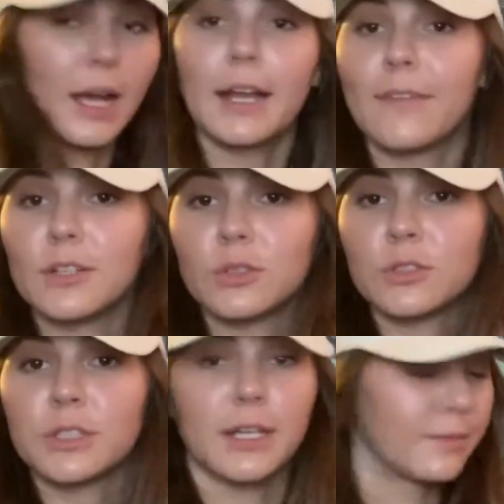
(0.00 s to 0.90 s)
I never
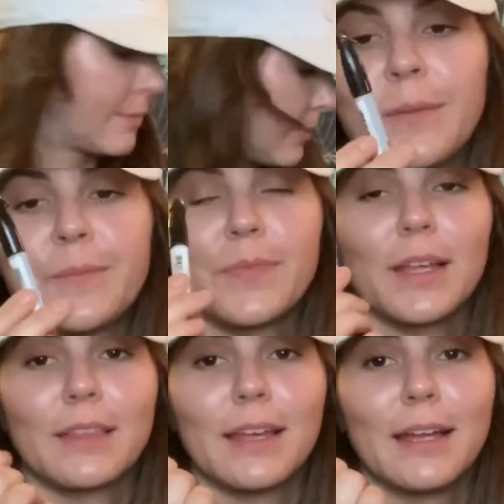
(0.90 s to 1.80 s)
told you that.
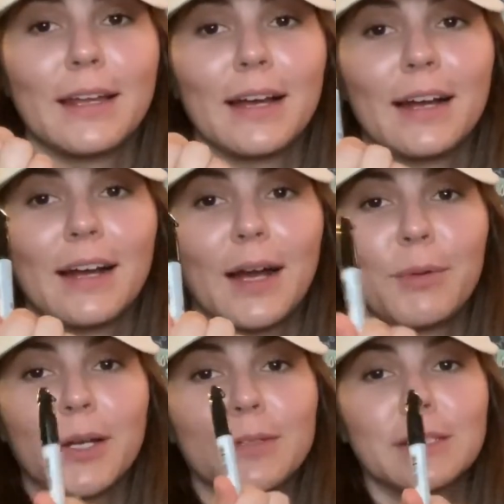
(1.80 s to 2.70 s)
Then I
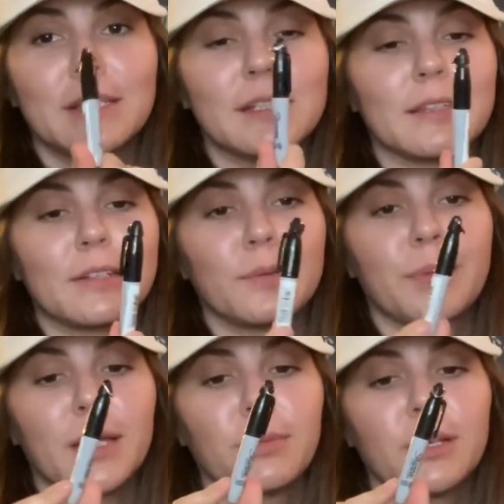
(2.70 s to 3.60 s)
bought a bunch of these little
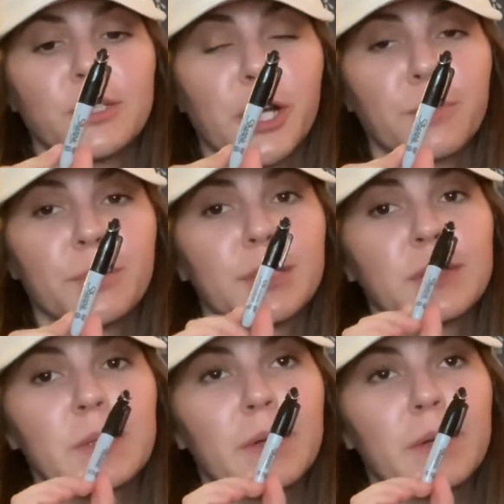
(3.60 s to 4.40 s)
baby Sharpies.